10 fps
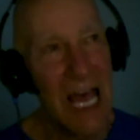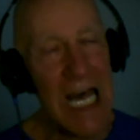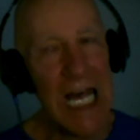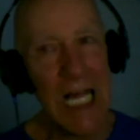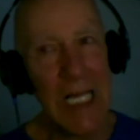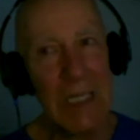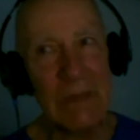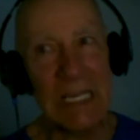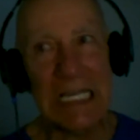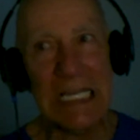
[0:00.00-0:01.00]
Um,
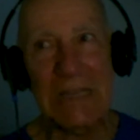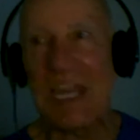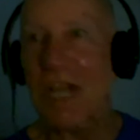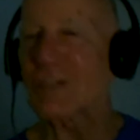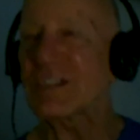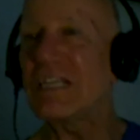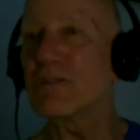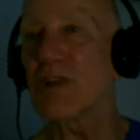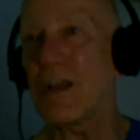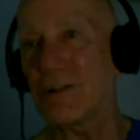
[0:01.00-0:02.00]
they are seen
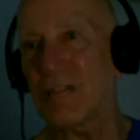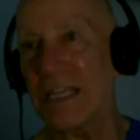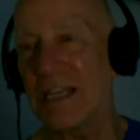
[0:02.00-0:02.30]
rarely,